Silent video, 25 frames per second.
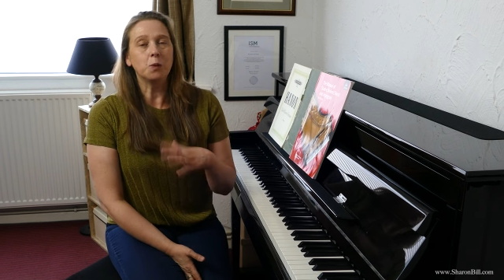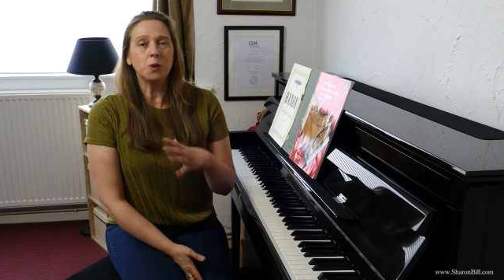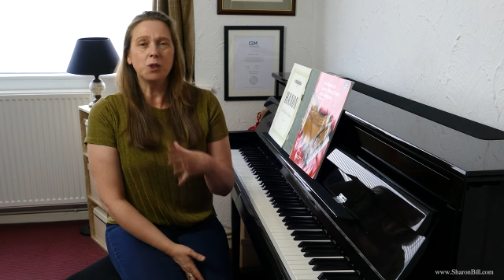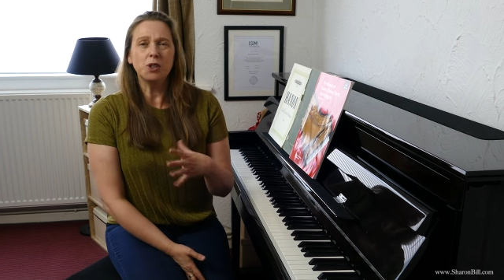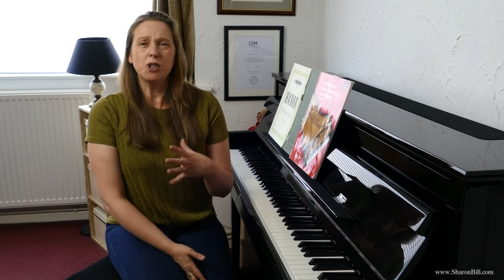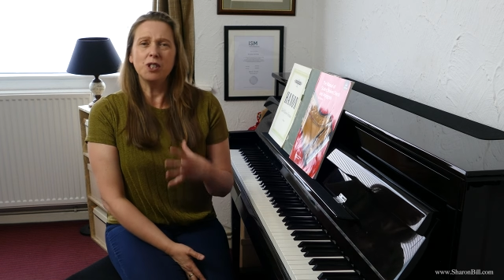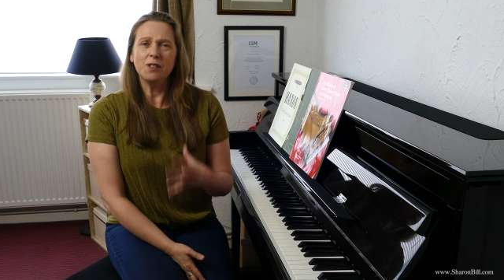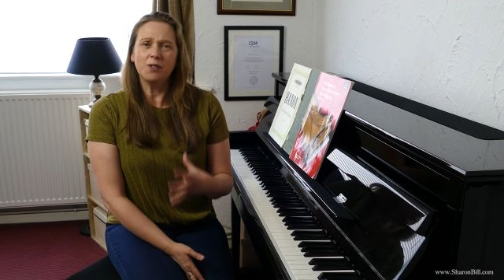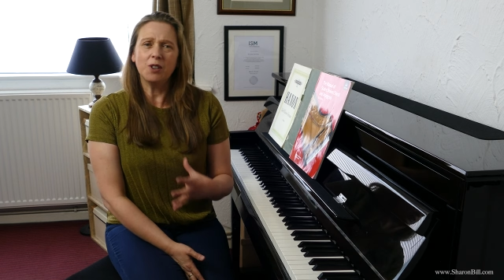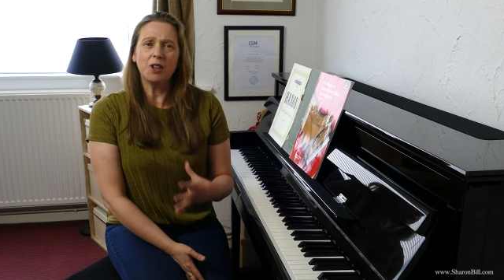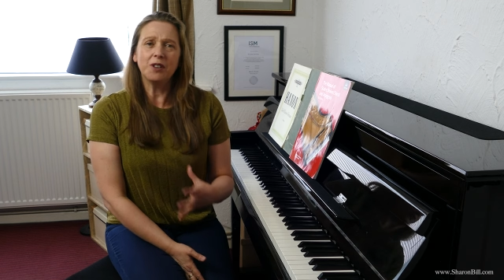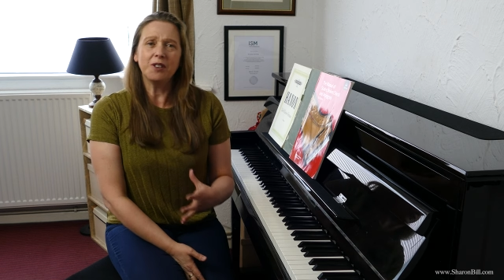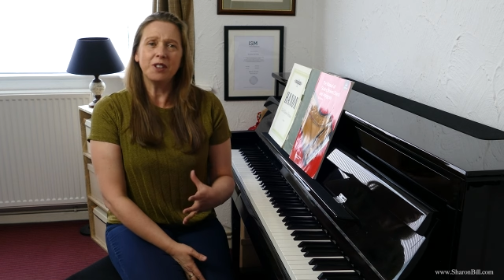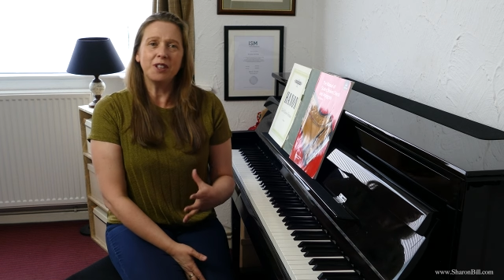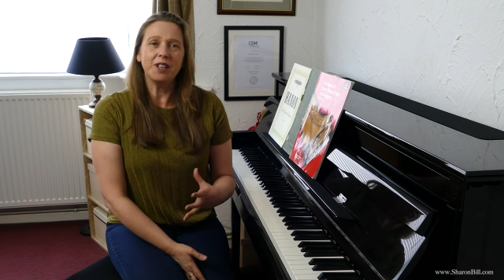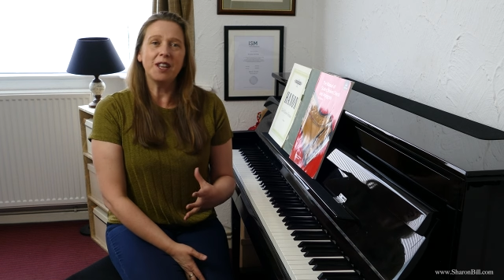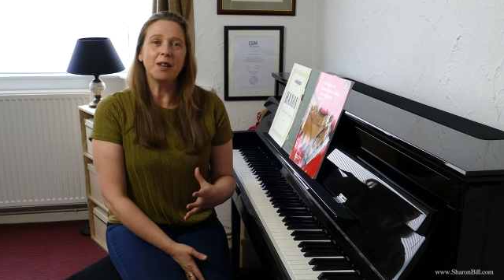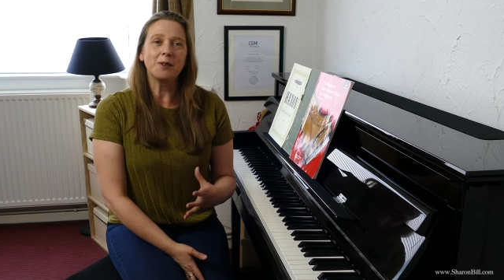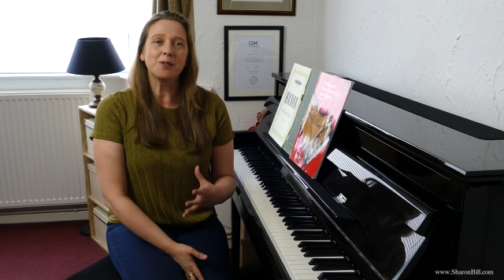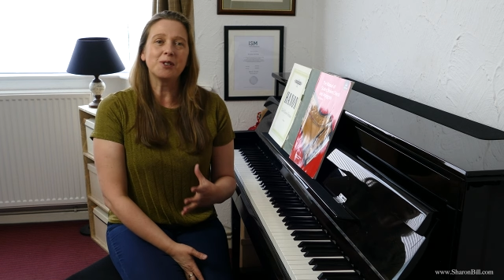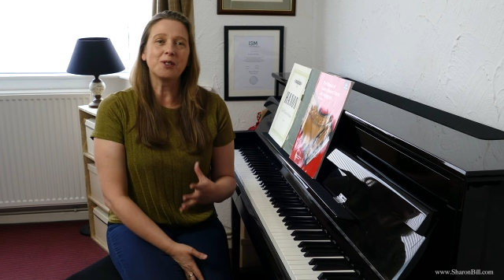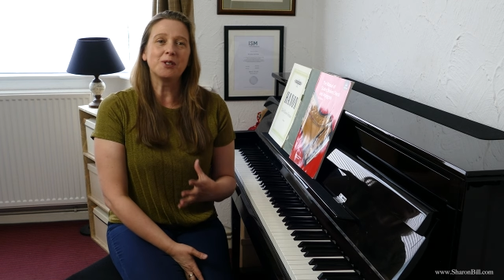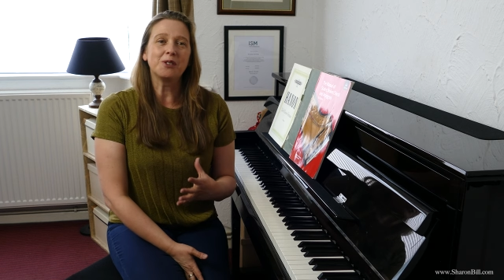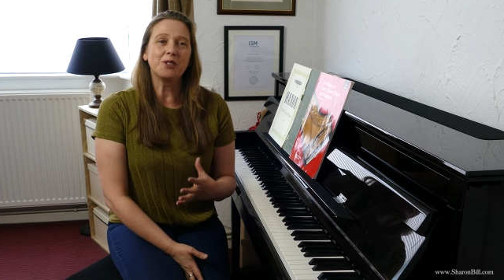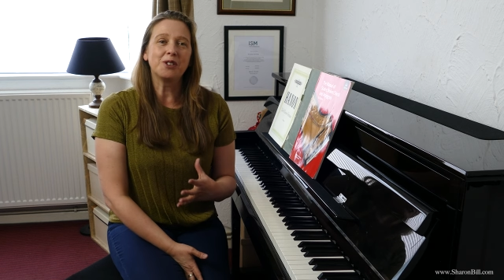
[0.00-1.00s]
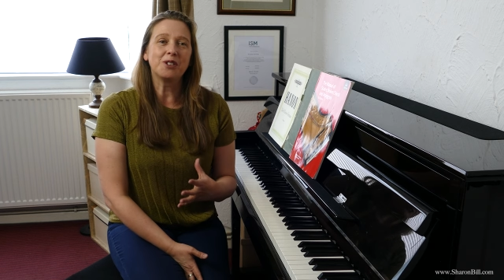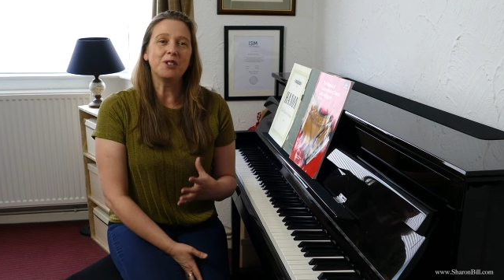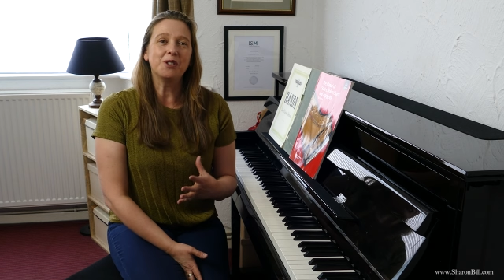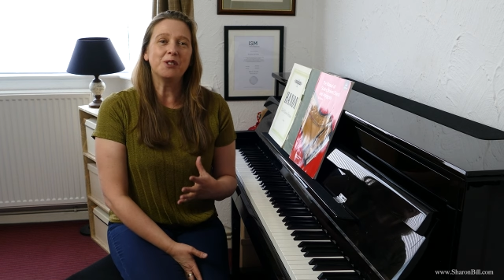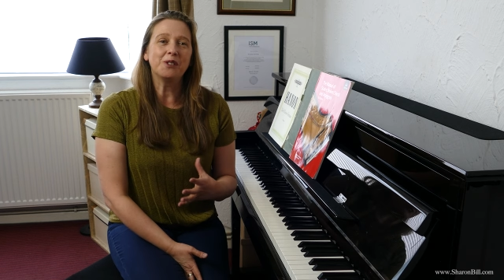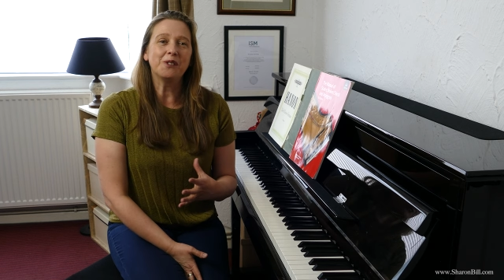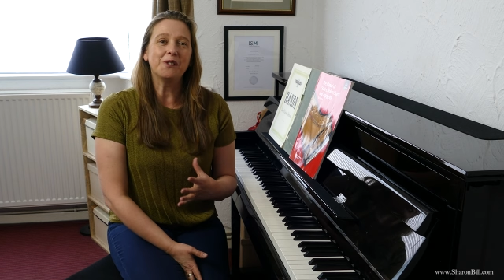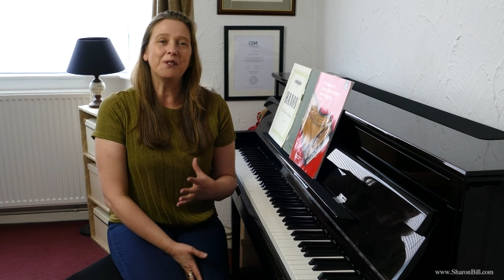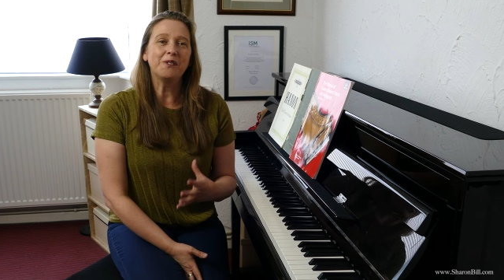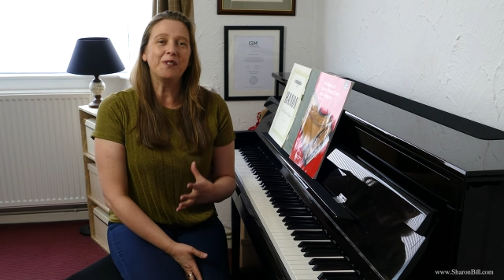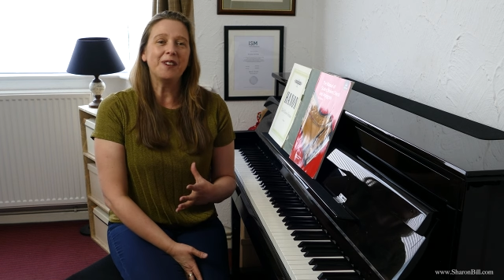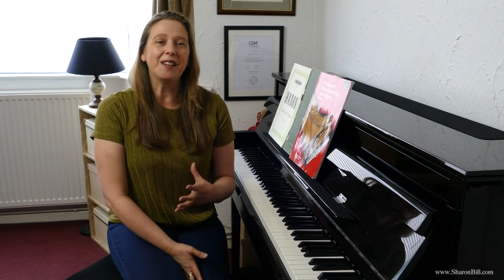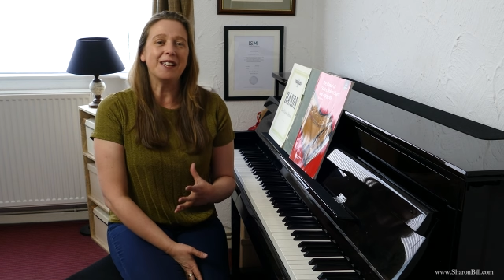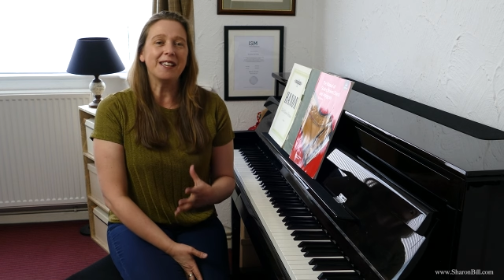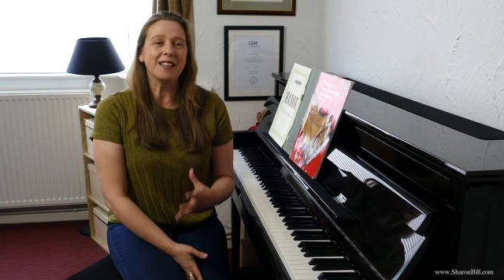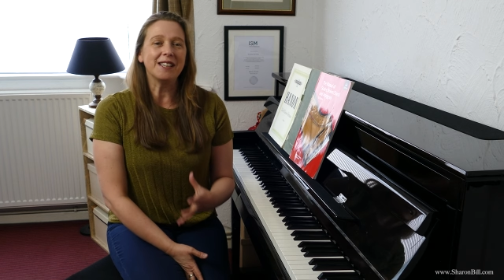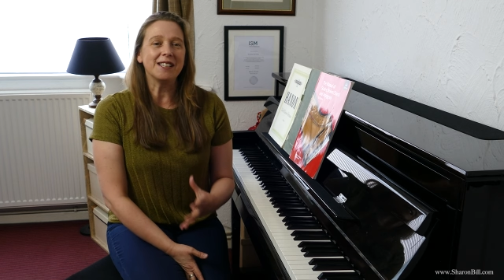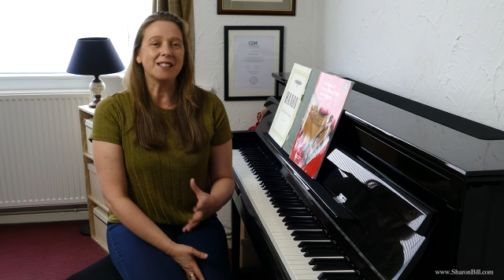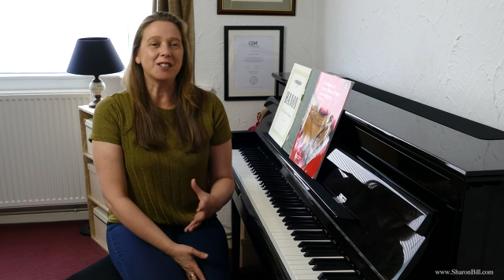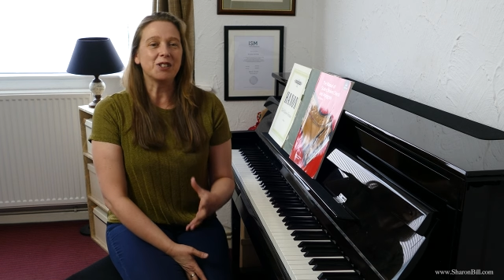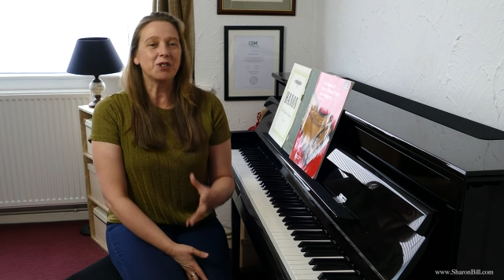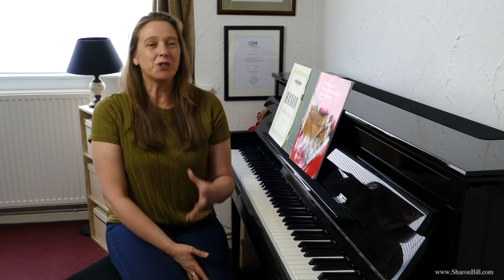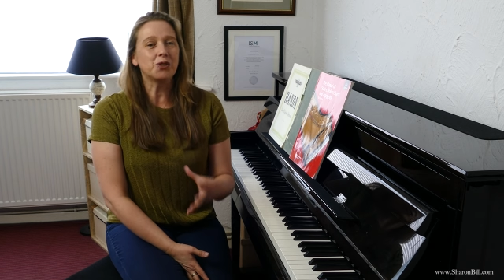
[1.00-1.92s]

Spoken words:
Once you've got the notes under your fingers,